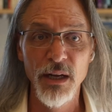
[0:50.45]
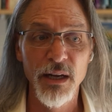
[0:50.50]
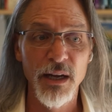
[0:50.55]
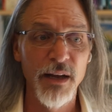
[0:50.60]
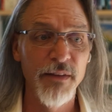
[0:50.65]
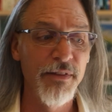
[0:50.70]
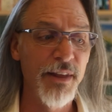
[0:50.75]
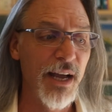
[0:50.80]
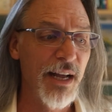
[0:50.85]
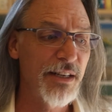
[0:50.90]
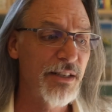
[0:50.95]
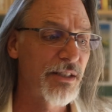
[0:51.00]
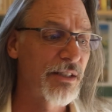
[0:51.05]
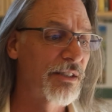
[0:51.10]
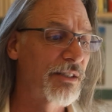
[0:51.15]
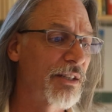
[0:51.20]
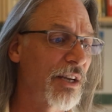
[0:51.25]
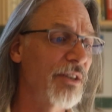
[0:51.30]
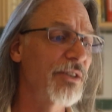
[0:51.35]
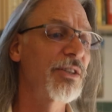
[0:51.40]
And that
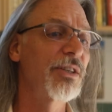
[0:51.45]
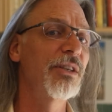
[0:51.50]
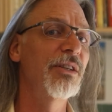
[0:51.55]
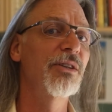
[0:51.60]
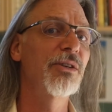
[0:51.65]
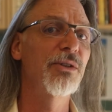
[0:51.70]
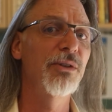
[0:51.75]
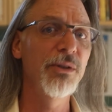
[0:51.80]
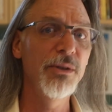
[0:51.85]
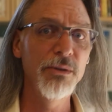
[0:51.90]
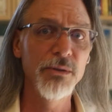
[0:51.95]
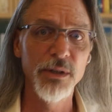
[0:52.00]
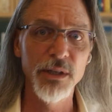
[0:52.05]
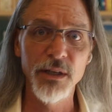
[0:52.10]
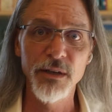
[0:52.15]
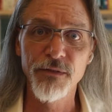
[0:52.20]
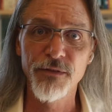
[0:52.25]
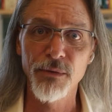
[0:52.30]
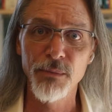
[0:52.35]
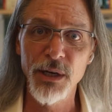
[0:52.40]
doesn't include the
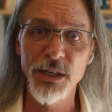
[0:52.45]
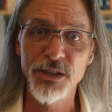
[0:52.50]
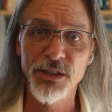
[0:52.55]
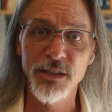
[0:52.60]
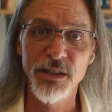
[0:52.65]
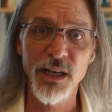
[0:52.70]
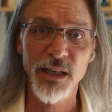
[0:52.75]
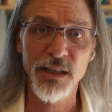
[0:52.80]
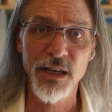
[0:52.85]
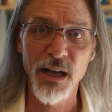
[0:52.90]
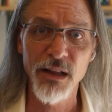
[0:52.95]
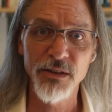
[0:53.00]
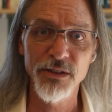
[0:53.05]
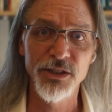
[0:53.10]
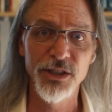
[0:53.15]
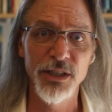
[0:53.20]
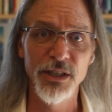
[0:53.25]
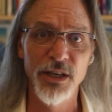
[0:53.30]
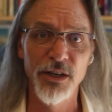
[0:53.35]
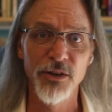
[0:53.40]
information
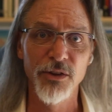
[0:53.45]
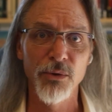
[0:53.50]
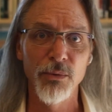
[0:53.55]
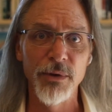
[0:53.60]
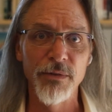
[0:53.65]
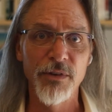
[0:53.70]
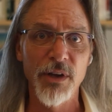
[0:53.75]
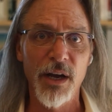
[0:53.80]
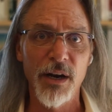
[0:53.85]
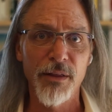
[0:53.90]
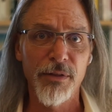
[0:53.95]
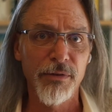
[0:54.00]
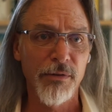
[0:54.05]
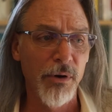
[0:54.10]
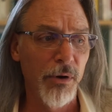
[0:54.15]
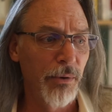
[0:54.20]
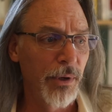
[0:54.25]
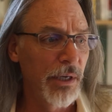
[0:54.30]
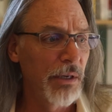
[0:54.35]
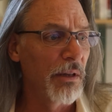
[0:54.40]
technology gear that we've got to
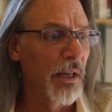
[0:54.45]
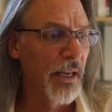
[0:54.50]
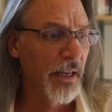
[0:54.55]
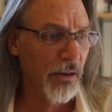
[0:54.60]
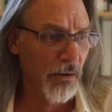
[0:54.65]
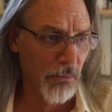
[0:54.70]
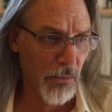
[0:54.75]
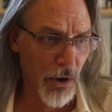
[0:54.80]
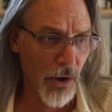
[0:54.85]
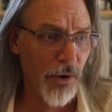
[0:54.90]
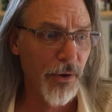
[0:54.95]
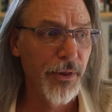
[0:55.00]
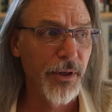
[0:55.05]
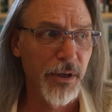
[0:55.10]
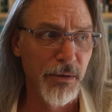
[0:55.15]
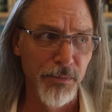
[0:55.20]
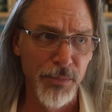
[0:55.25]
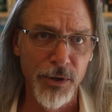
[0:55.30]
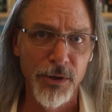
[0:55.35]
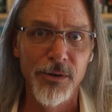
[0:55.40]
throw in, like all the
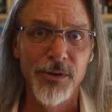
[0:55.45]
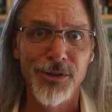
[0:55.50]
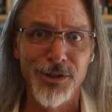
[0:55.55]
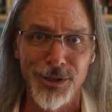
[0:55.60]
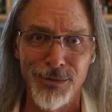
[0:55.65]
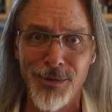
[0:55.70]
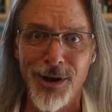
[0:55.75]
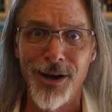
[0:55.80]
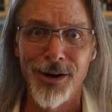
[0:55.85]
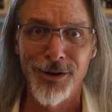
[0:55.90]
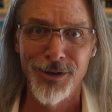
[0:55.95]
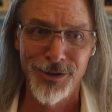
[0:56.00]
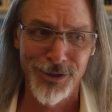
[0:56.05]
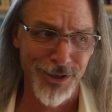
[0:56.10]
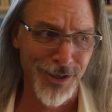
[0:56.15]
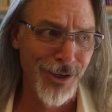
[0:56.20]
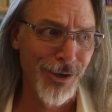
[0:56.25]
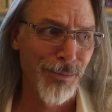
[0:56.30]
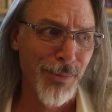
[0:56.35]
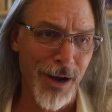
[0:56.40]
computers and monitors
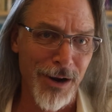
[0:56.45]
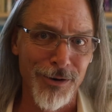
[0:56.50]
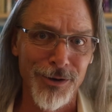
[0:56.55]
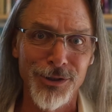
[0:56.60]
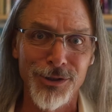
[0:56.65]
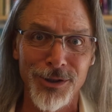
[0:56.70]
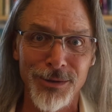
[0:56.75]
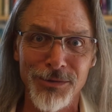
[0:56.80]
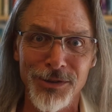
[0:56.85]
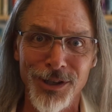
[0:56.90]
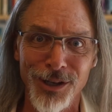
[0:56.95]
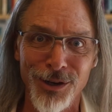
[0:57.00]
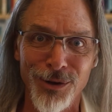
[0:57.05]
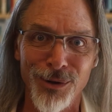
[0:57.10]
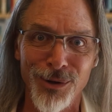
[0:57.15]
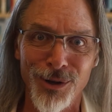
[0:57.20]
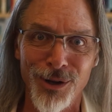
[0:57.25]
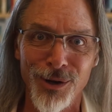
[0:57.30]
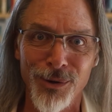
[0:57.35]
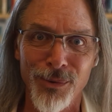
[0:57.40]
and their power strips that go
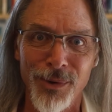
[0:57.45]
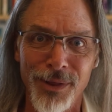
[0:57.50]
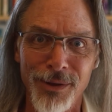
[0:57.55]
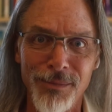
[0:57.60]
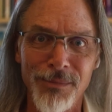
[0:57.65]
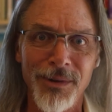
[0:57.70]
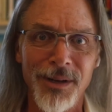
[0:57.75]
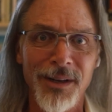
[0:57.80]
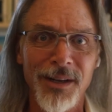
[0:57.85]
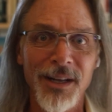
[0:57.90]
along with them.